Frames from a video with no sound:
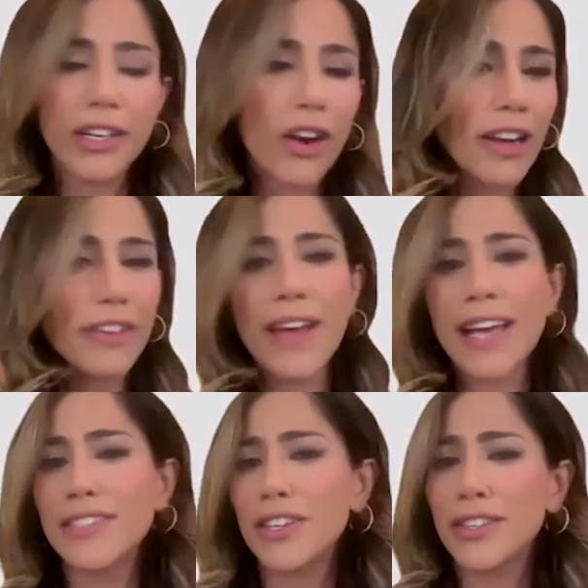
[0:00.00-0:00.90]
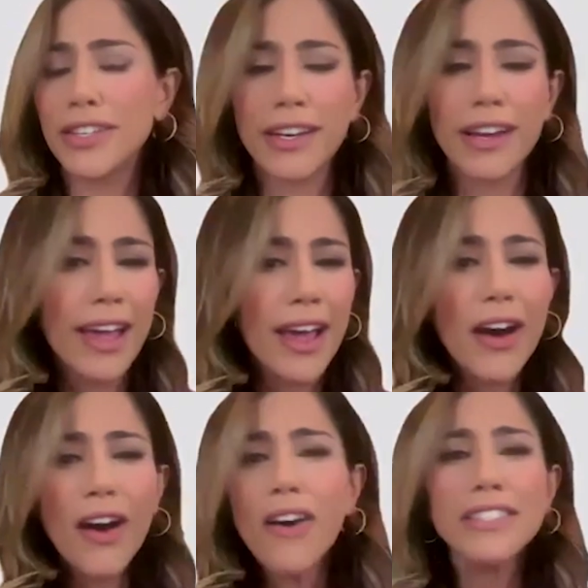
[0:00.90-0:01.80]
cardiovascular,
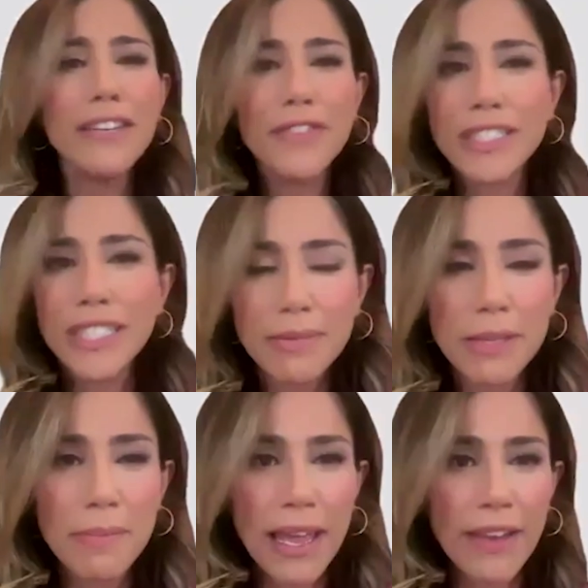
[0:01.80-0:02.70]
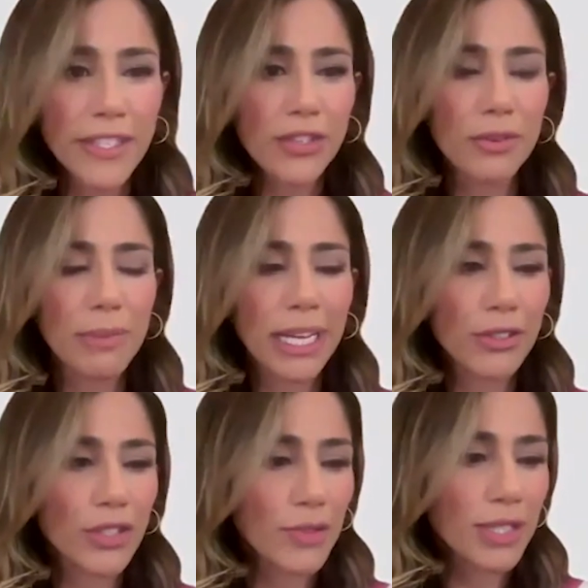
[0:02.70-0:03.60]
all different types of benefits. They're
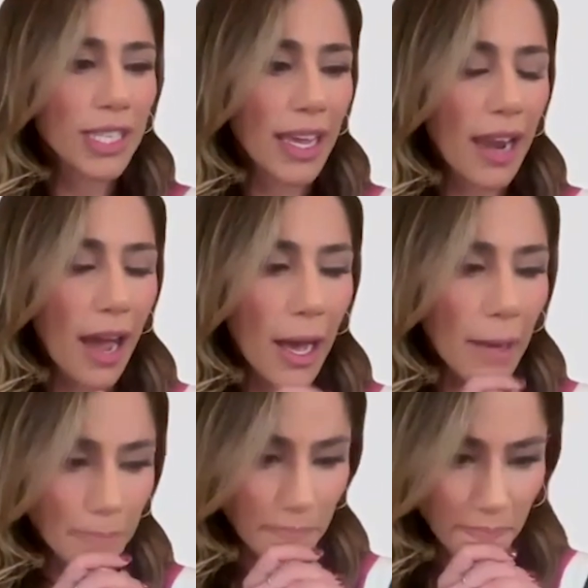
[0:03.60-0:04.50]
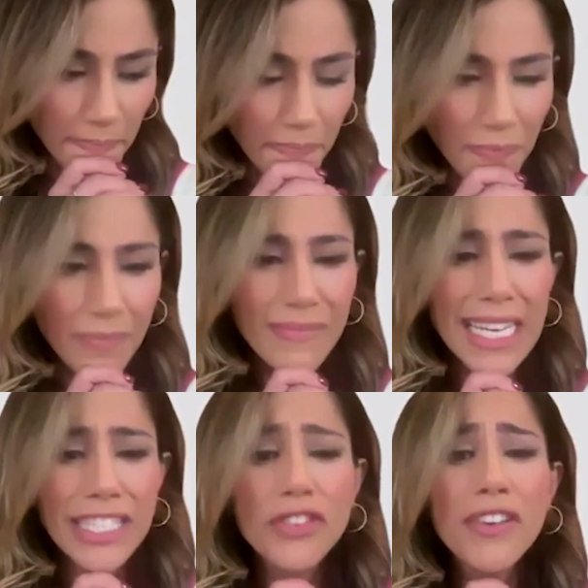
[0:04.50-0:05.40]
microdosing it.
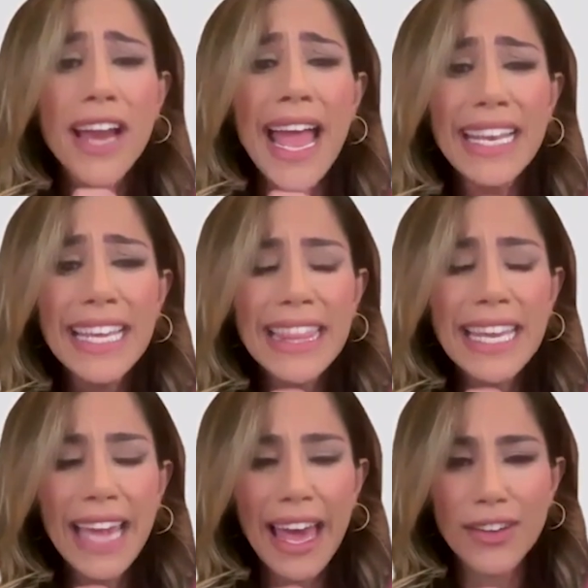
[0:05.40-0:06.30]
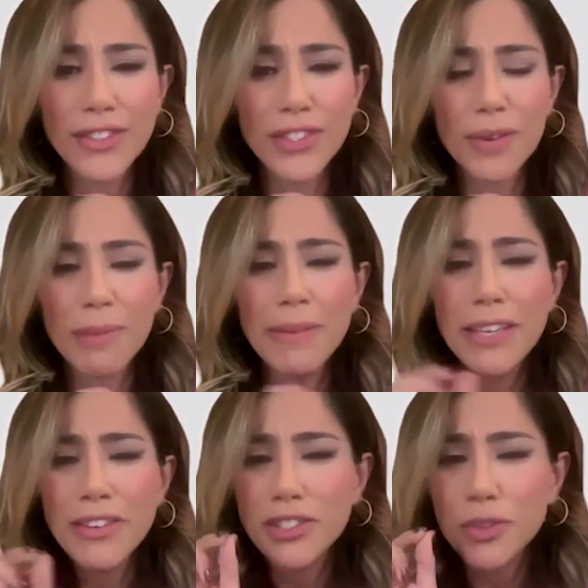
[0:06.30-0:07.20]
Is there anything else? So maybe
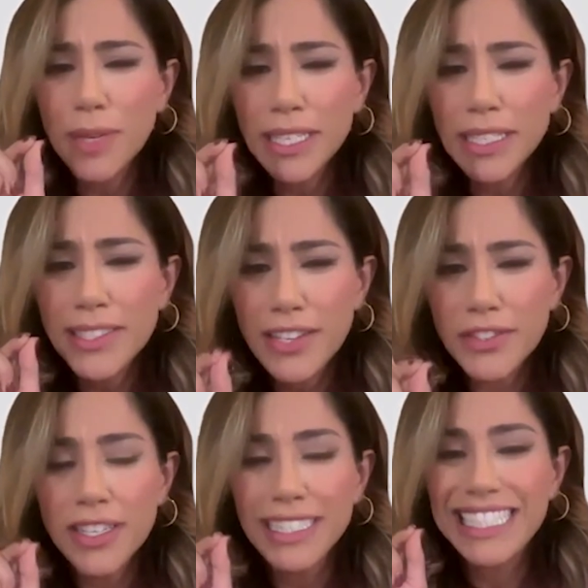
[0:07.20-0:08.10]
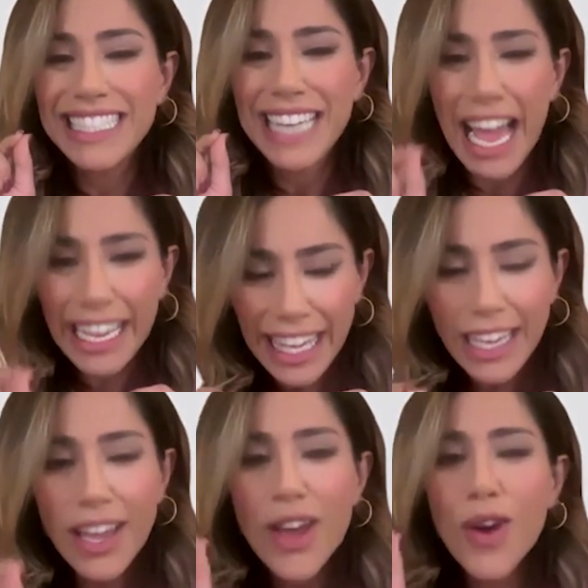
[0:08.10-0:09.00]
you could quickly touch on
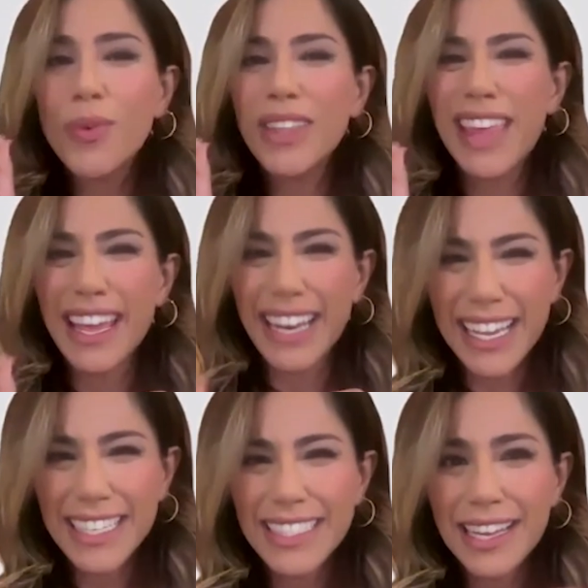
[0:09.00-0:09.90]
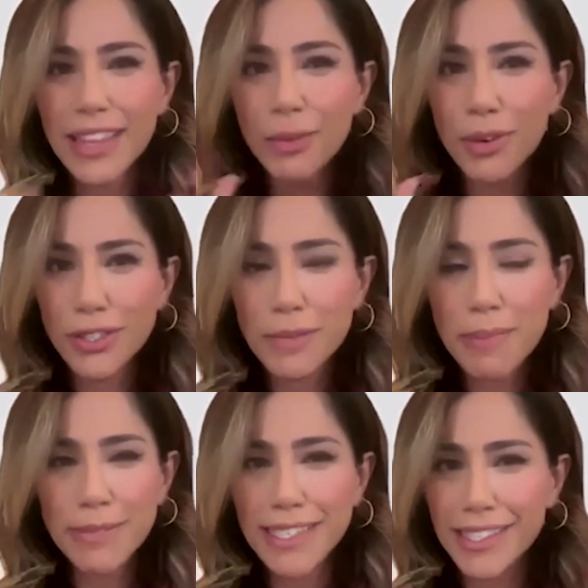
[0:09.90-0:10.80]
stacking, what that is in the world of
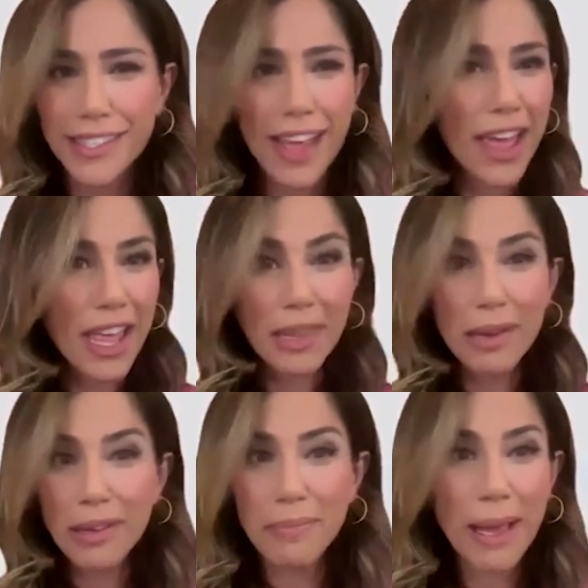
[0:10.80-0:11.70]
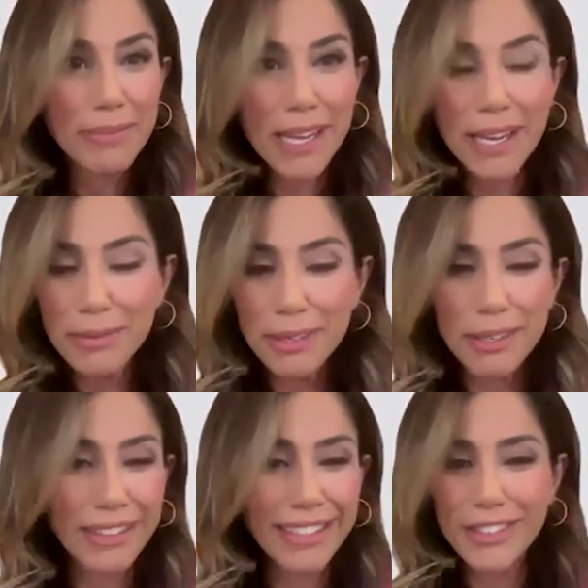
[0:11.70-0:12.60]
peptides. With the peptide
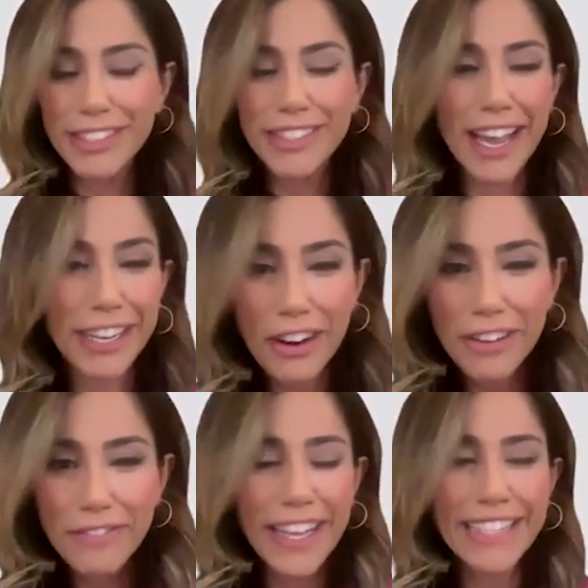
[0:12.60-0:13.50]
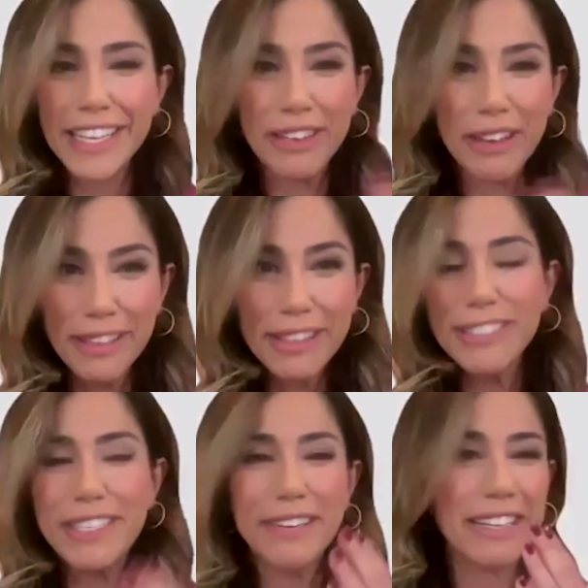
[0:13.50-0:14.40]
world, these are diehard fans. They know what
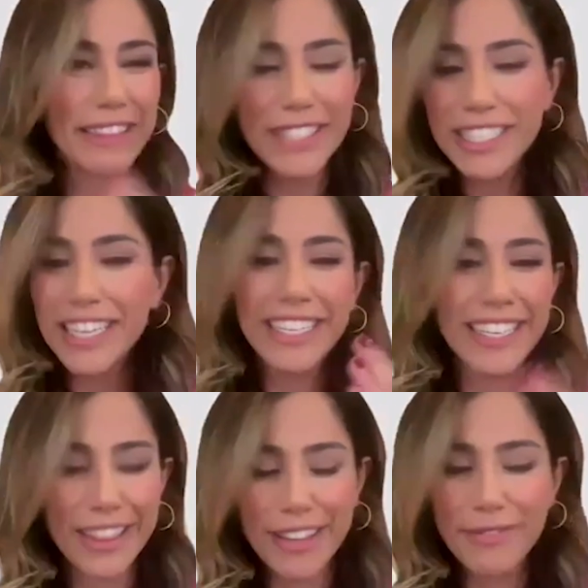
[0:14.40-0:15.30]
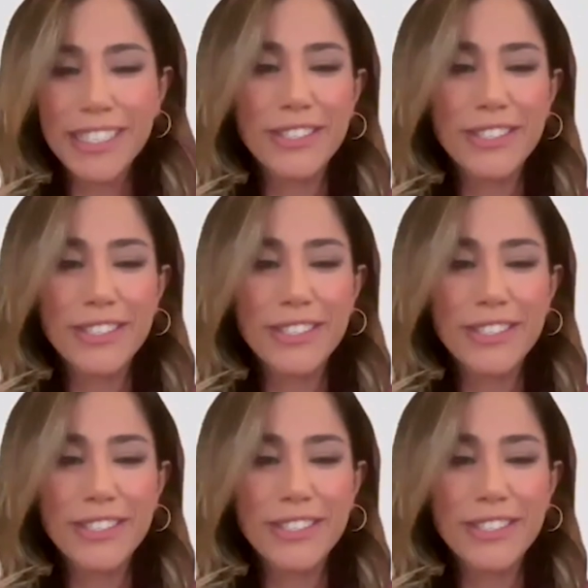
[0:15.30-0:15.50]
they're doing. They've studied it, the research.